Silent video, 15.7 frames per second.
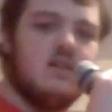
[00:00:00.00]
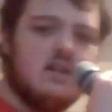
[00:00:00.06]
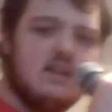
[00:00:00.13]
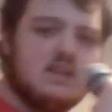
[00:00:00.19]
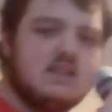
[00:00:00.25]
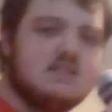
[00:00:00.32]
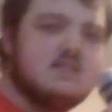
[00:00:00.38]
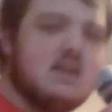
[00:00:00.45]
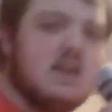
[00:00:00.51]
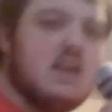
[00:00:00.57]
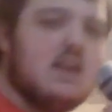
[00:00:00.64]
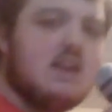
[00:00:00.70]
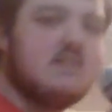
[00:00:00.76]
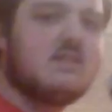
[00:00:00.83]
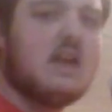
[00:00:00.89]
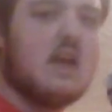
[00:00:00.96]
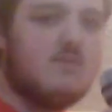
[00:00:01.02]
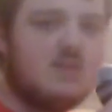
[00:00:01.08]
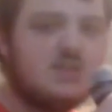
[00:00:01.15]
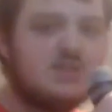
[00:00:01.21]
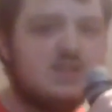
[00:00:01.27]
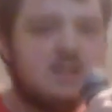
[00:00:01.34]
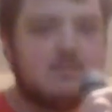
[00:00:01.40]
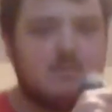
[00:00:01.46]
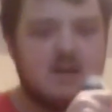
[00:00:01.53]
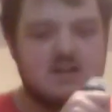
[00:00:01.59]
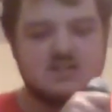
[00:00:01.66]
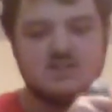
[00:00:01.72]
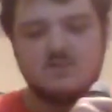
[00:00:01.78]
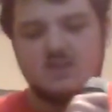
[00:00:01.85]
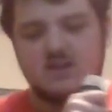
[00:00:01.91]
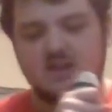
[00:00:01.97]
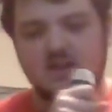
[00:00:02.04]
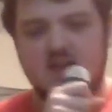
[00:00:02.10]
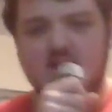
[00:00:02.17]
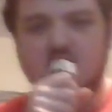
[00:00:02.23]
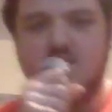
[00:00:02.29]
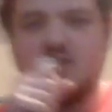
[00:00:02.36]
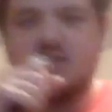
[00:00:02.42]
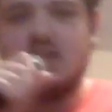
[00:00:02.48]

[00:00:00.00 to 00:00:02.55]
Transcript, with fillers: I can say is I wish you the best of luck on your